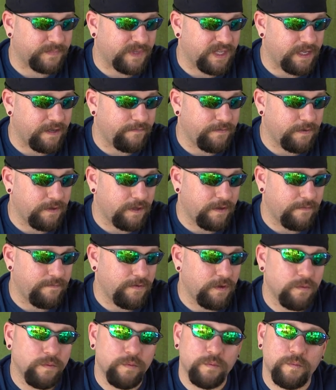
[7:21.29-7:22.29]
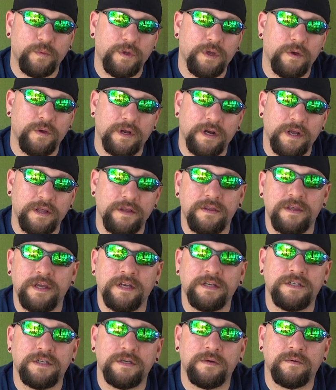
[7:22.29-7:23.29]
if you another
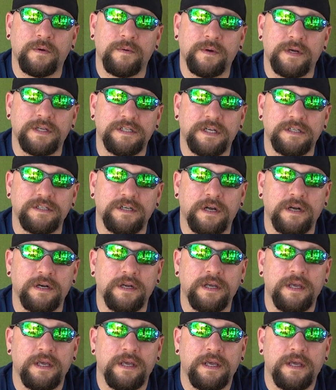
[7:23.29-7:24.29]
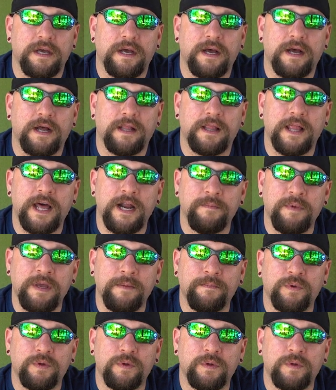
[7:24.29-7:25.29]
thing too I want to touch on, a lot of
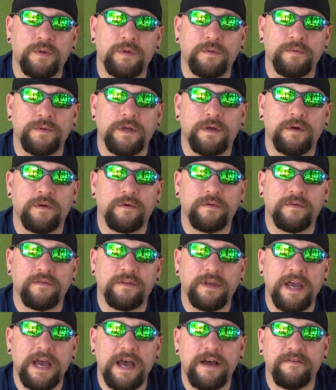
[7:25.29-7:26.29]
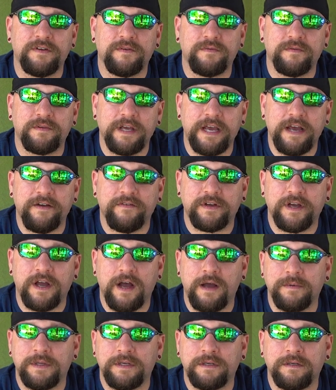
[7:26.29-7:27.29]
people, they have a
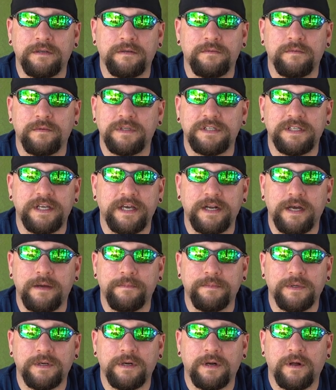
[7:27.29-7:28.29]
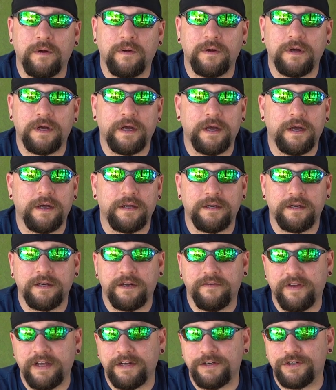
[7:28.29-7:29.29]
common setup, an
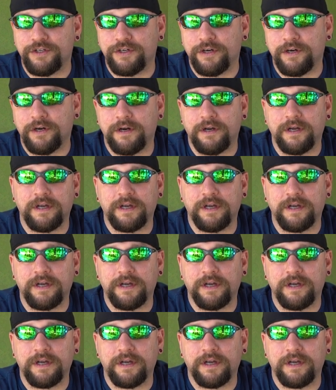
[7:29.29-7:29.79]
Avenger, a